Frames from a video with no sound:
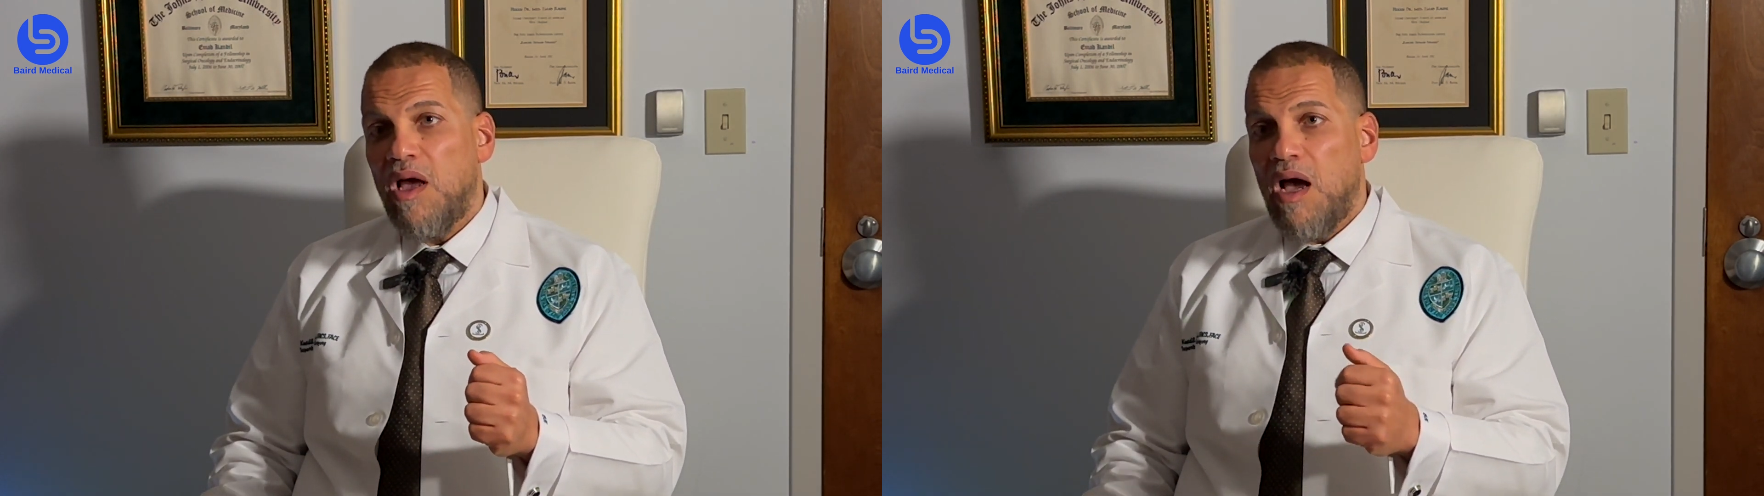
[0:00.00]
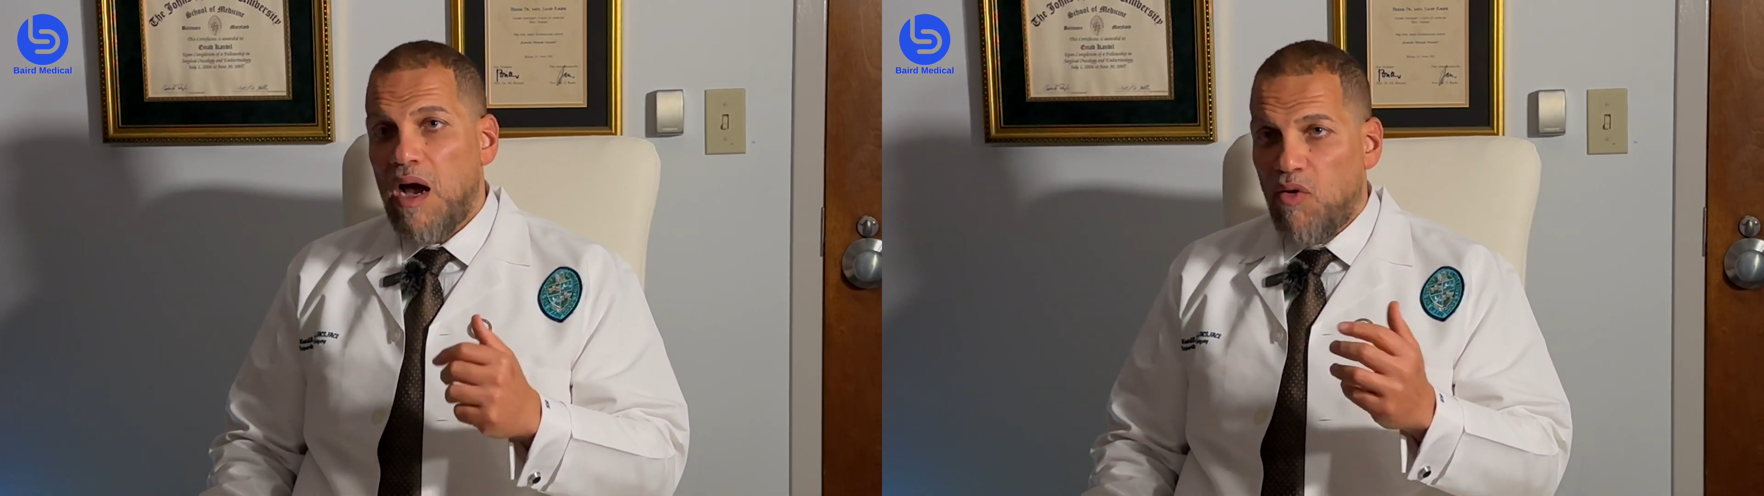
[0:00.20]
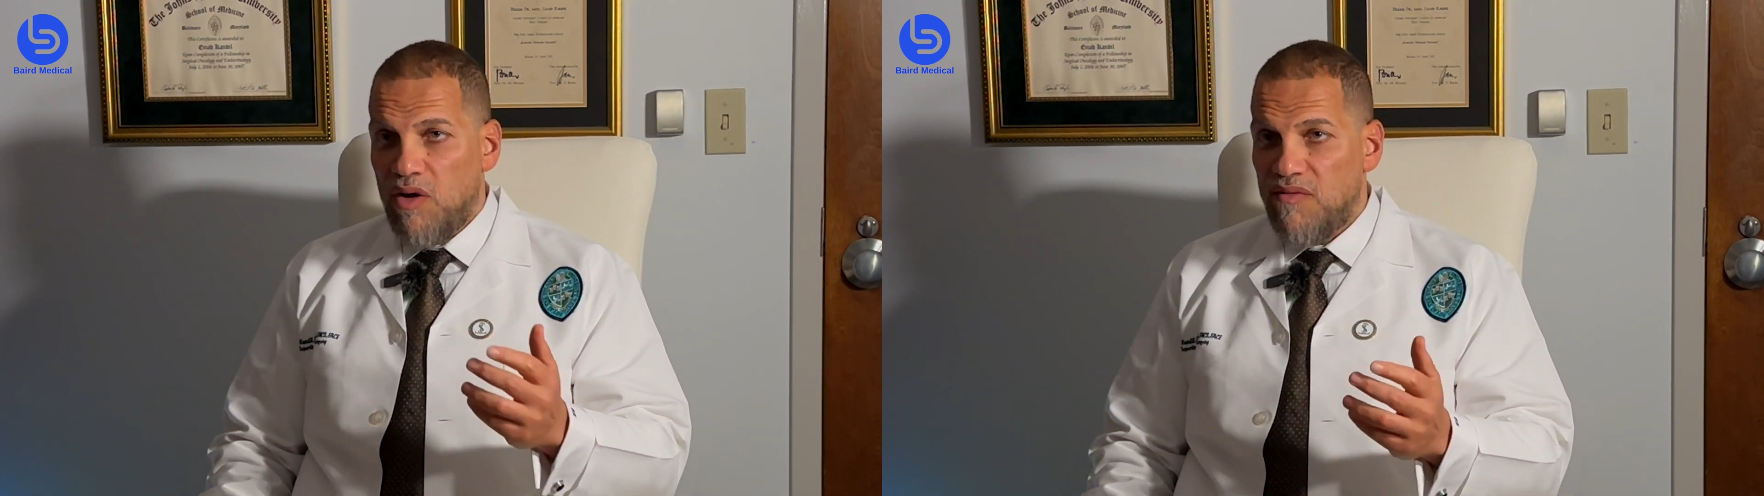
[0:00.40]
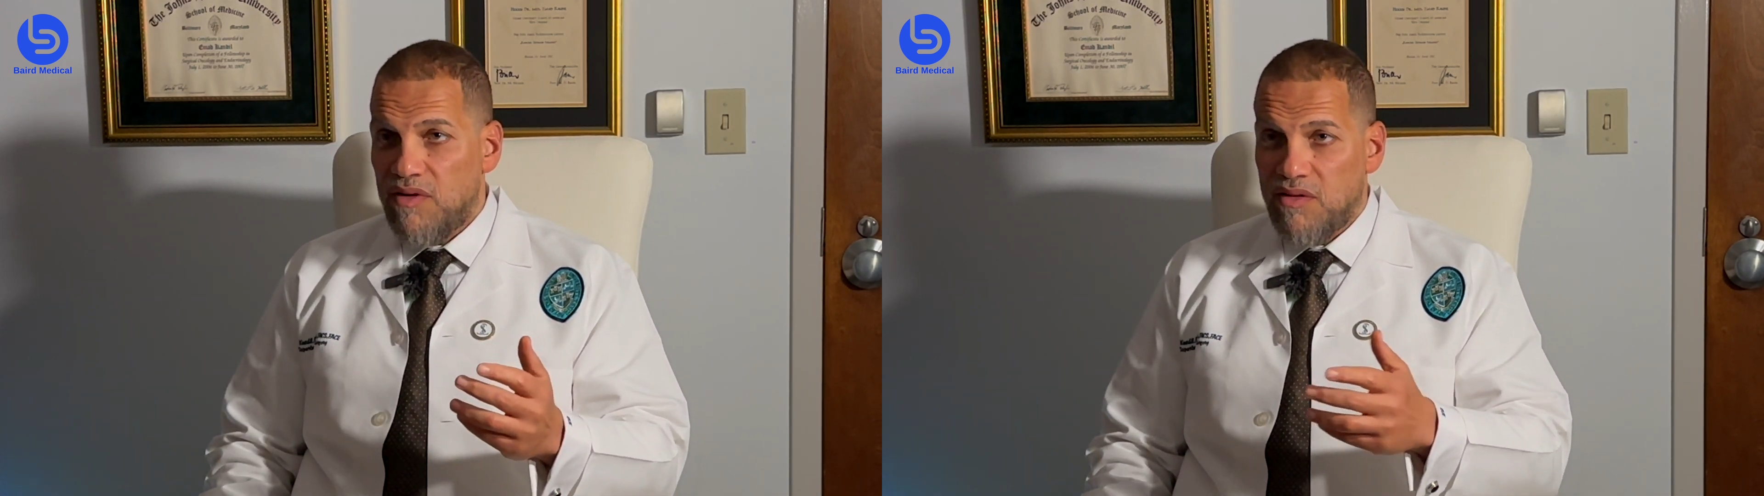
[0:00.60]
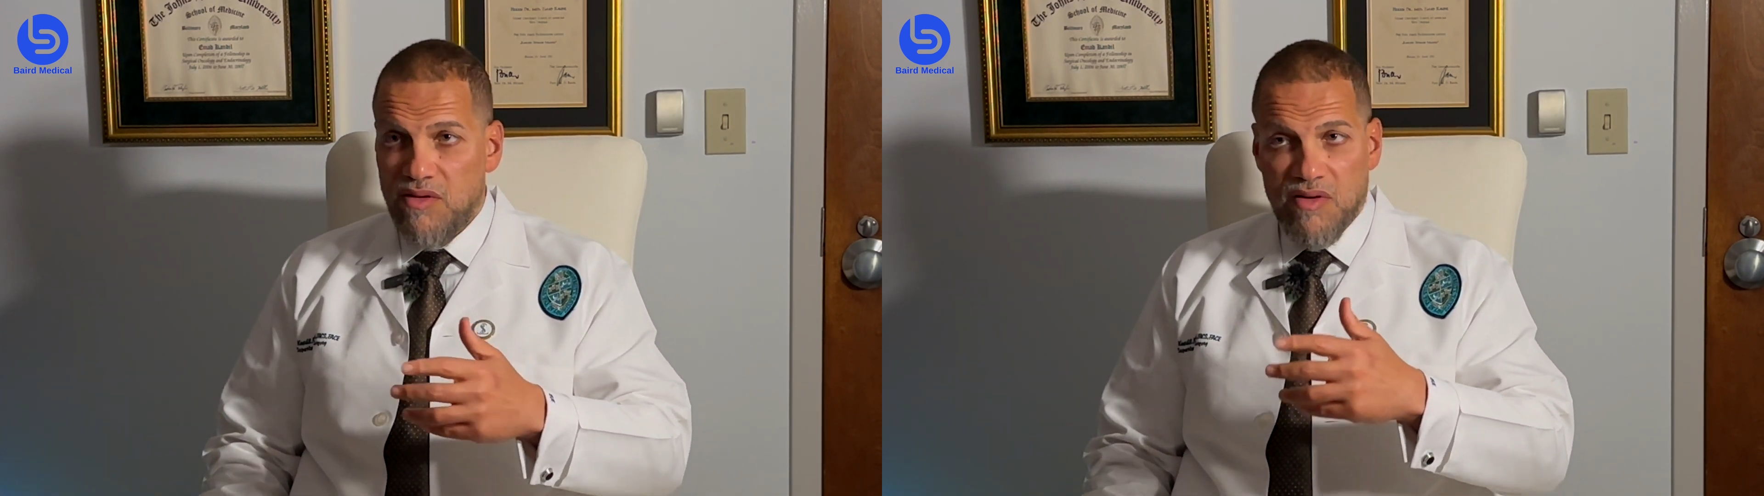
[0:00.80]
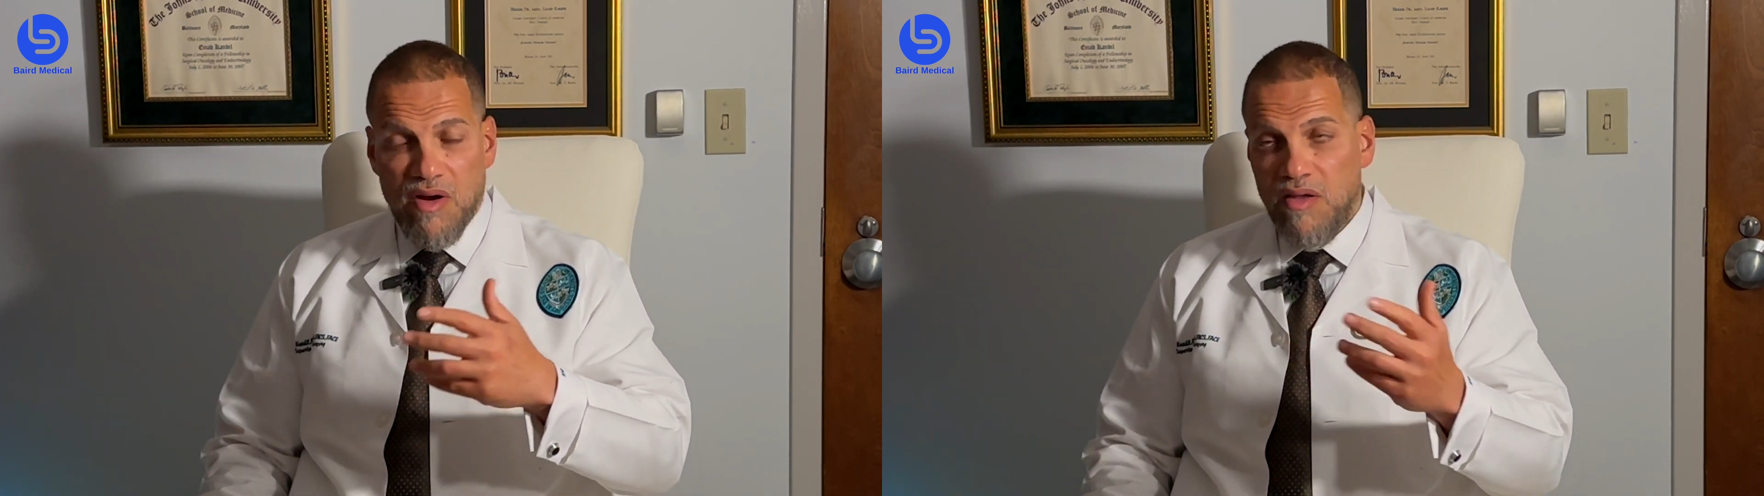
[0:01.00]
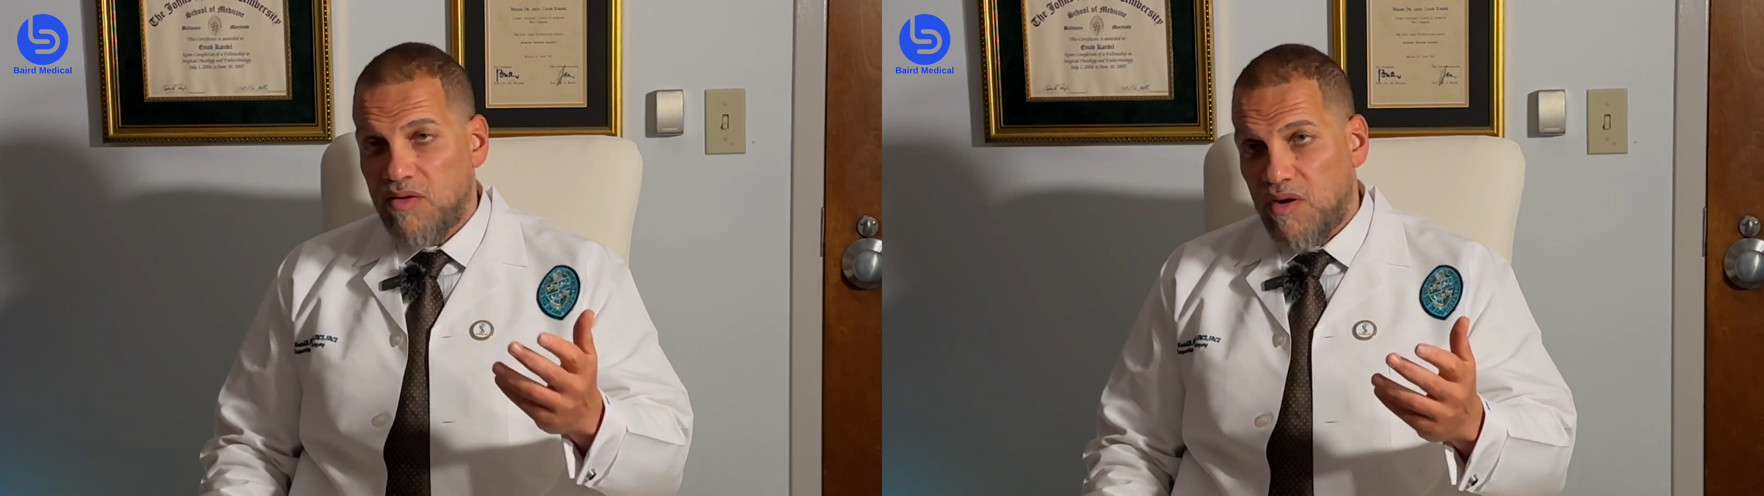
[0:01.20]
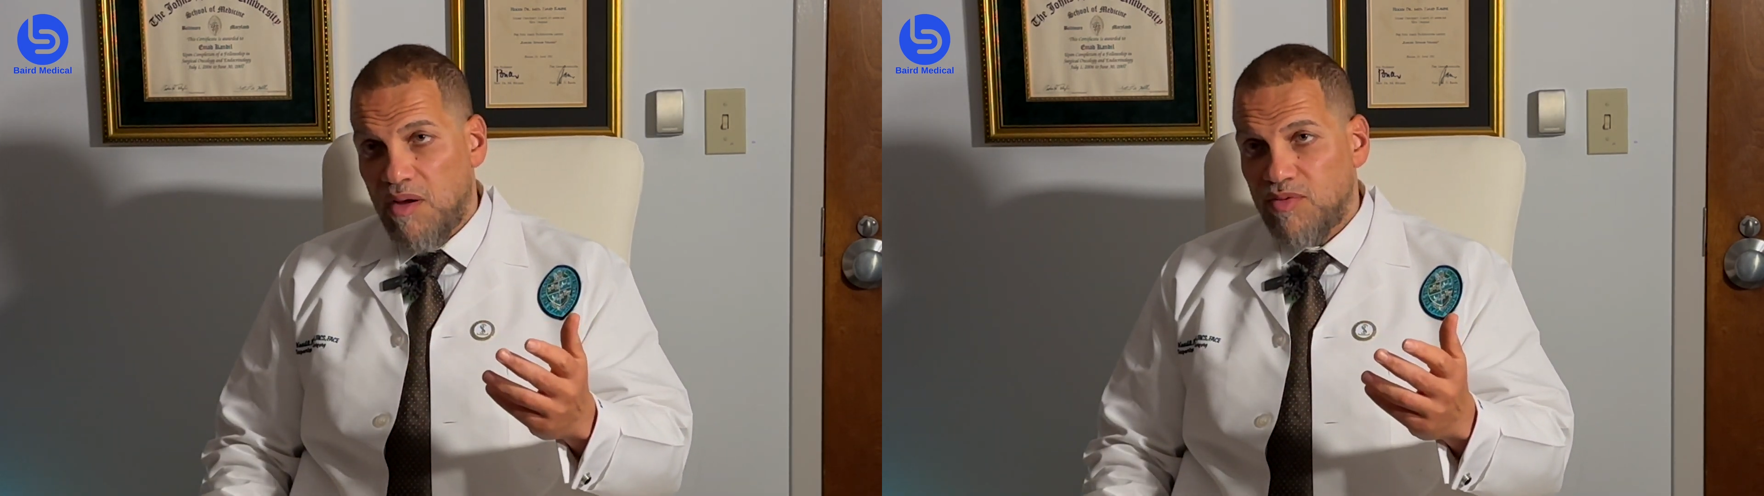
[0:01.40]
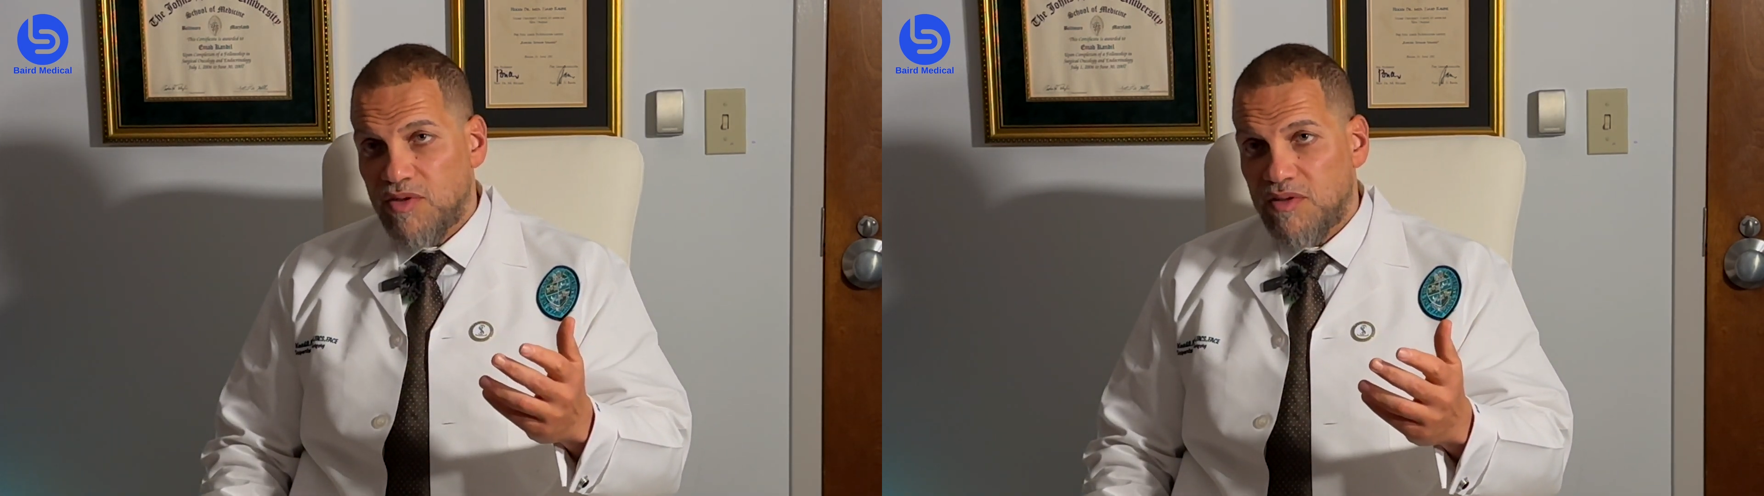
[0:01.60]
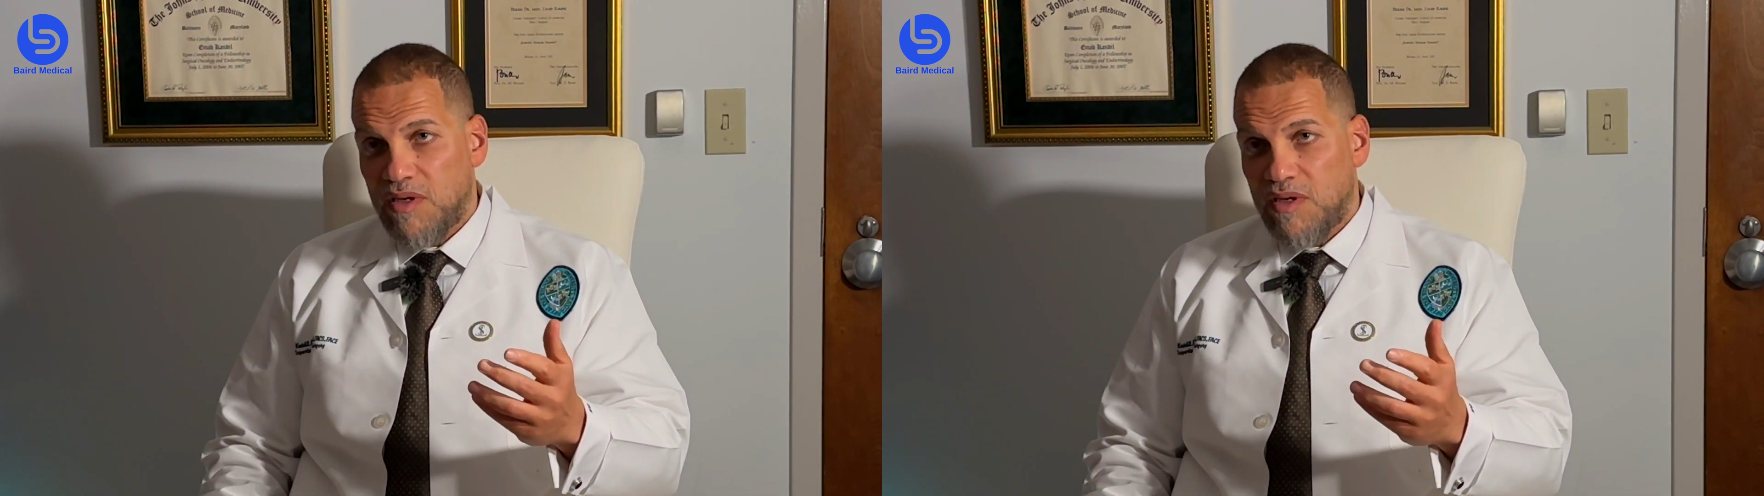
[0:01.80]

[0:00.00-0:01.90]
However, there are other options,